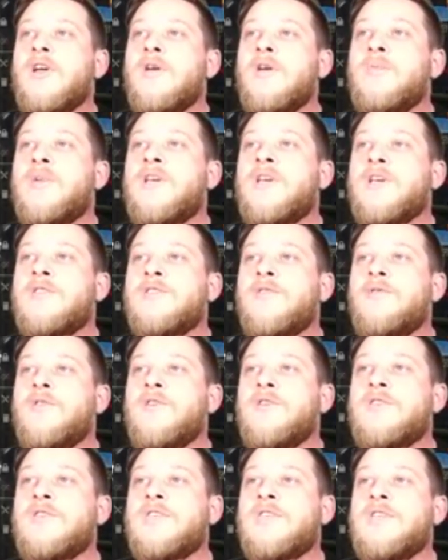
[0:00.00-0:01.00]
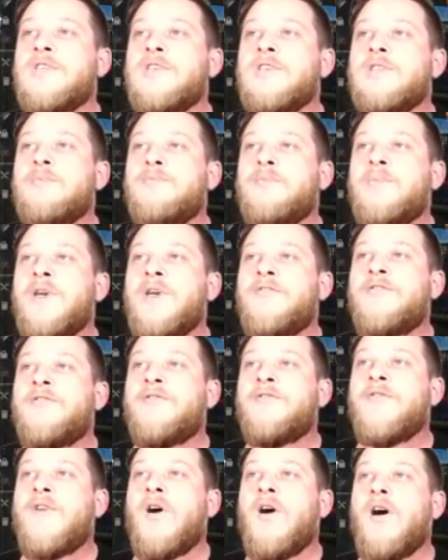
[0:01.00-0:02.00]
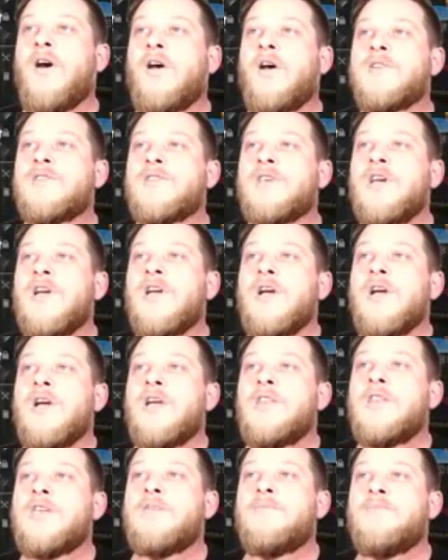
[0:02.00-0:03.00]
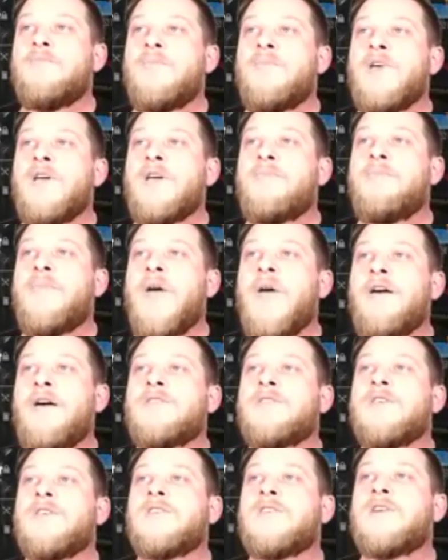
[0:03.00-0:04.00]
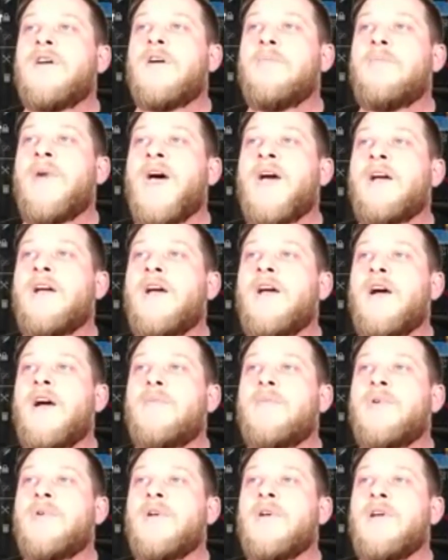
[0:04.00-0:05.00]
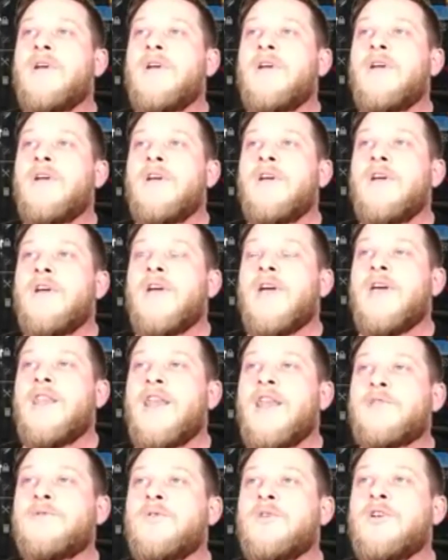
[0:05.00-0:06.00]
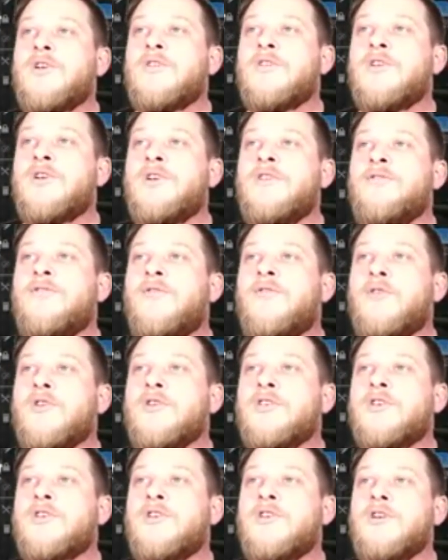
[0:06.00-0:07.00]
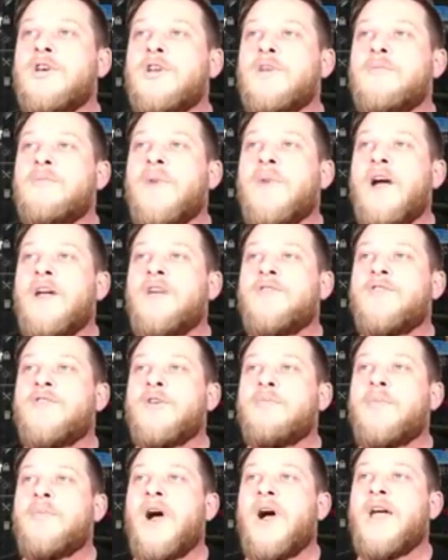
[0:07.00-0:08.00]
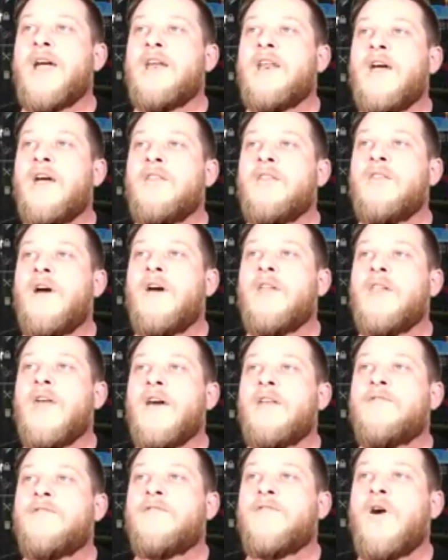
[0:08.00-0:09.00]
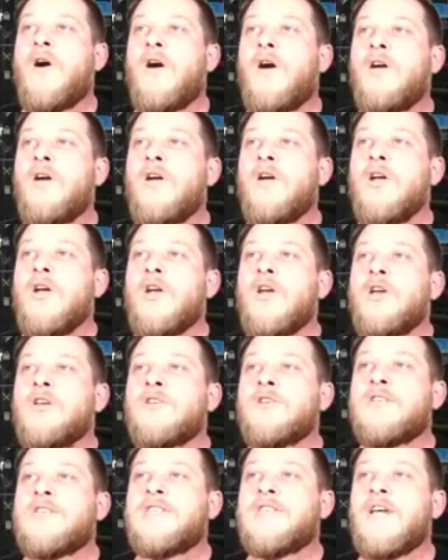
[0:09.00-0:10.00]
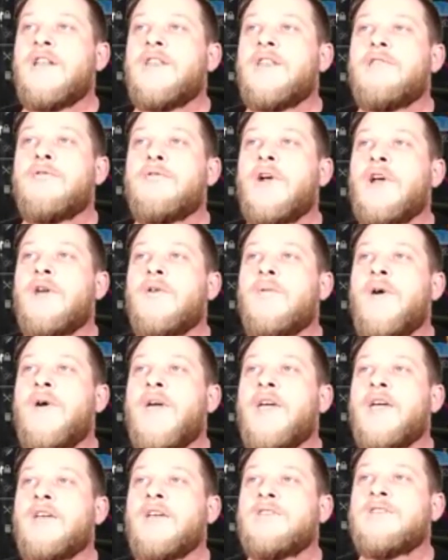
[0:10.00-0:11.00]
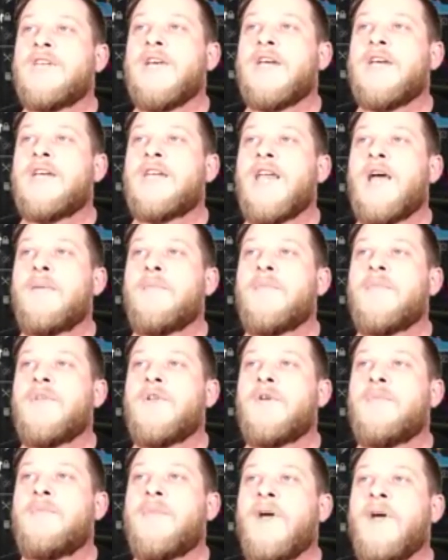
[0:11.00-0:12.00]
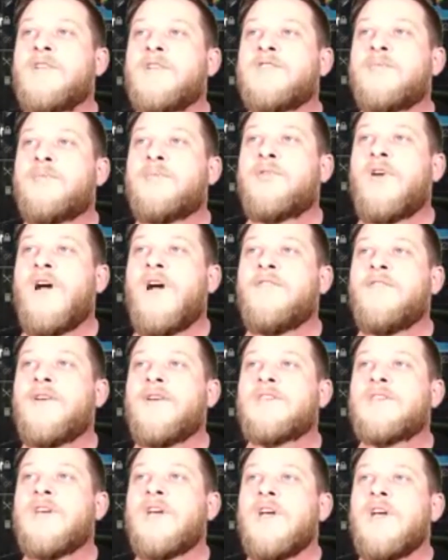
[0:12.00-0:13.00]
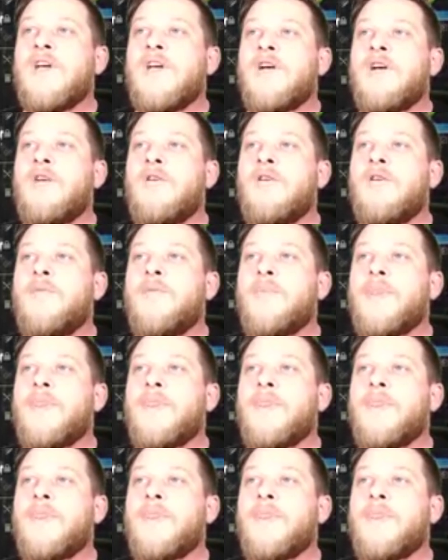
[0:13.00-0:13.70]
Because if you see these big falls, these big bounces come back up. And that's what you're looking for. So you're going to buy, if you're buying out on that fall, you're selling right away. You're taking that little bounce of profits. Oh,